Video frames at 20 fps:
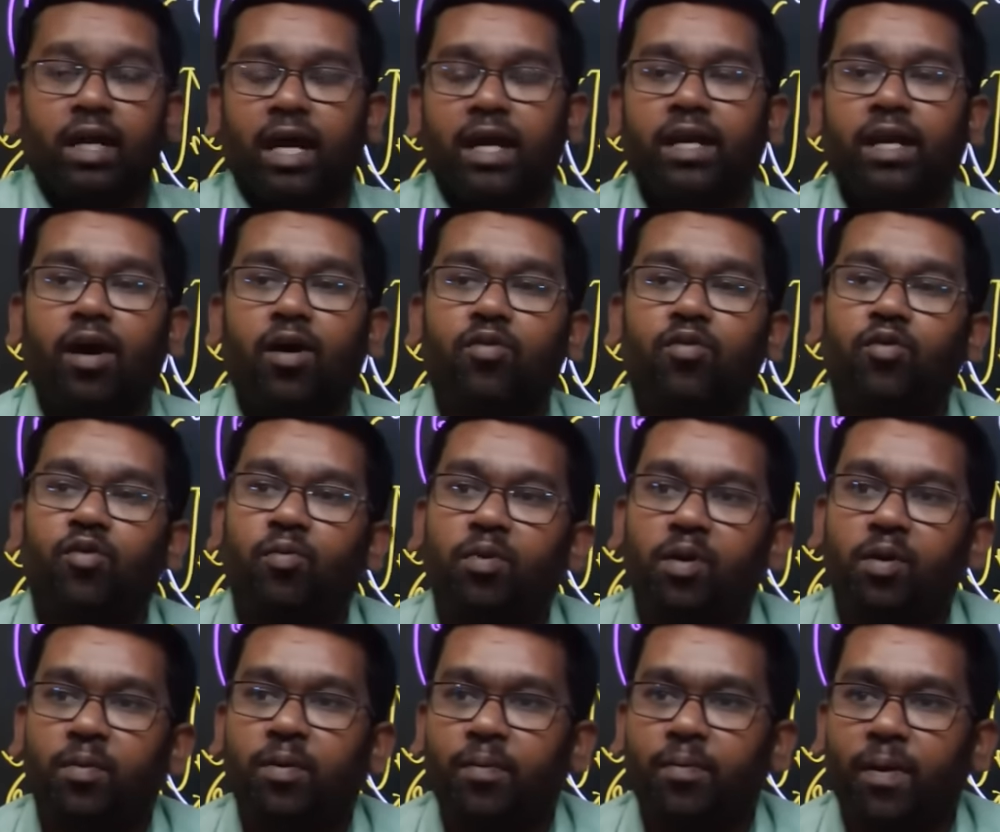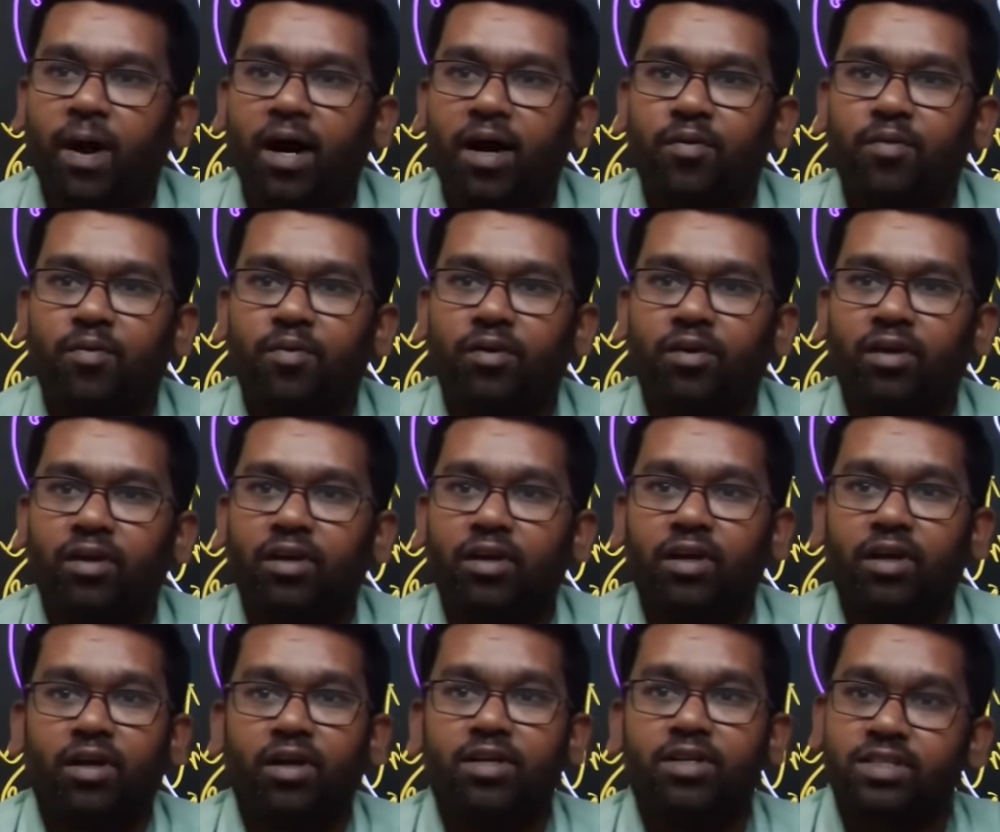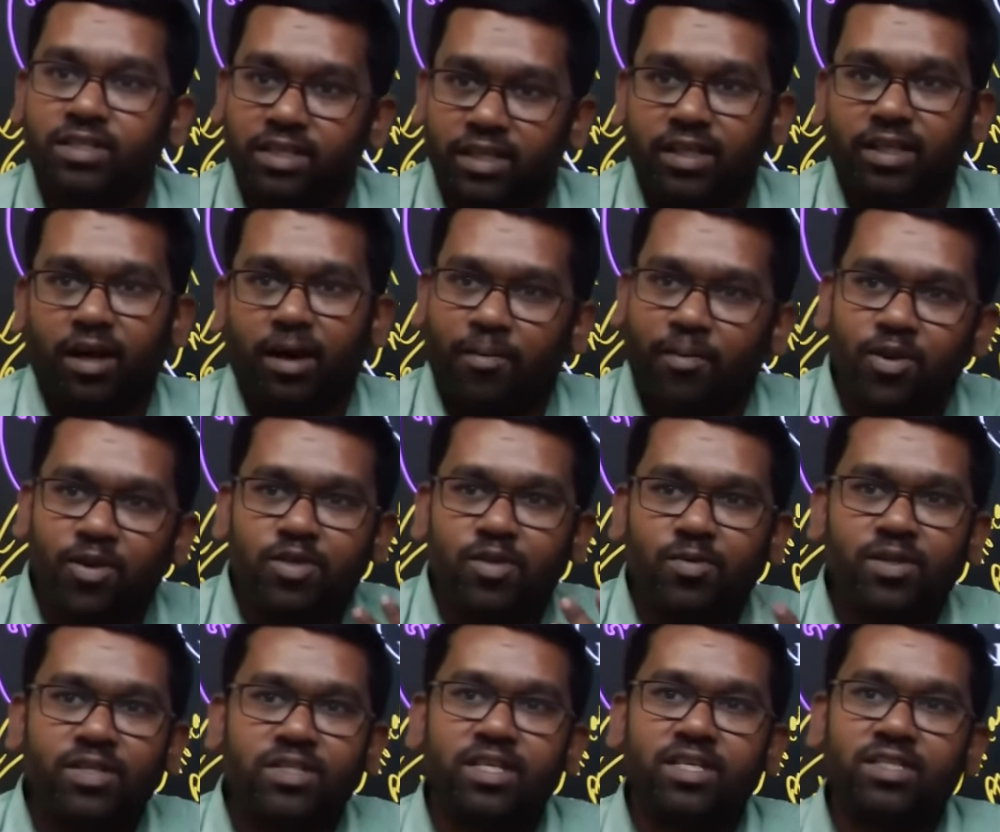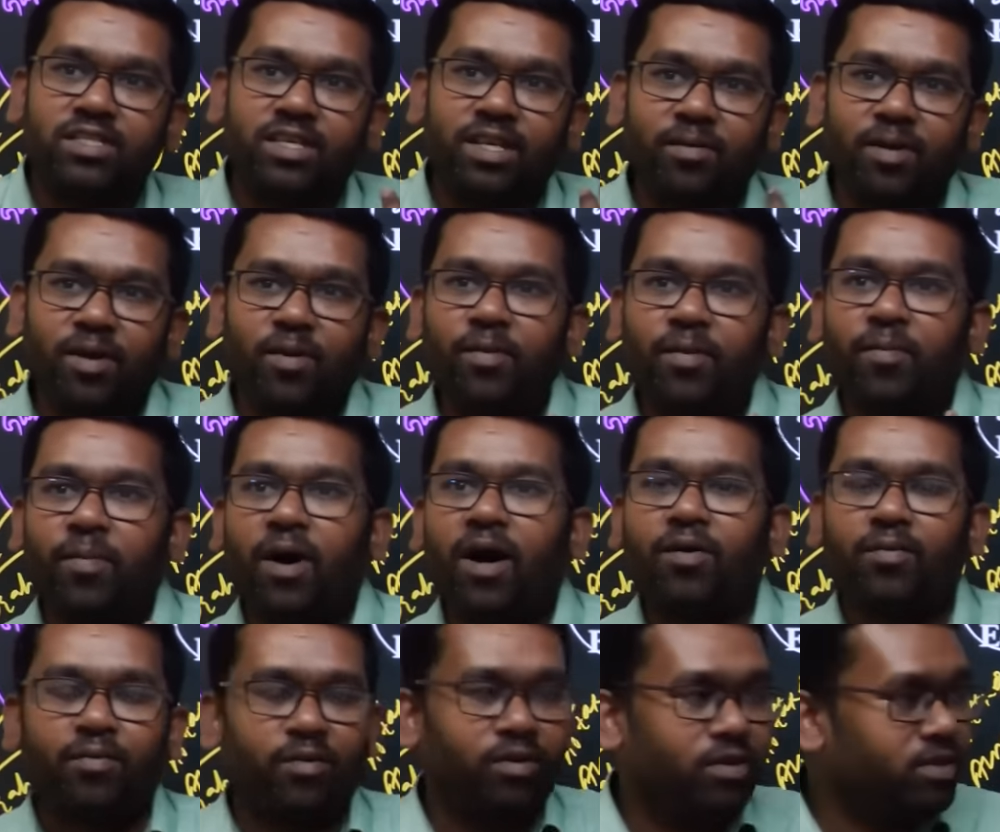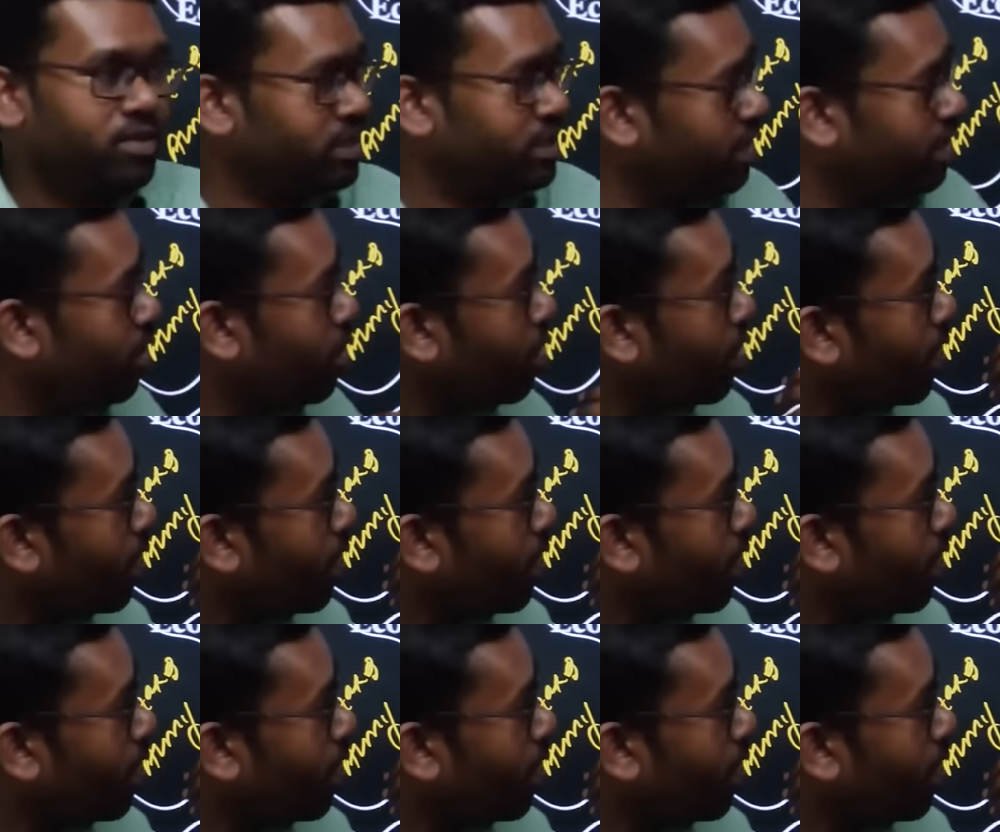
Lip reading: And now who will be powerful? C. Of course, you will say C will be powerful. C.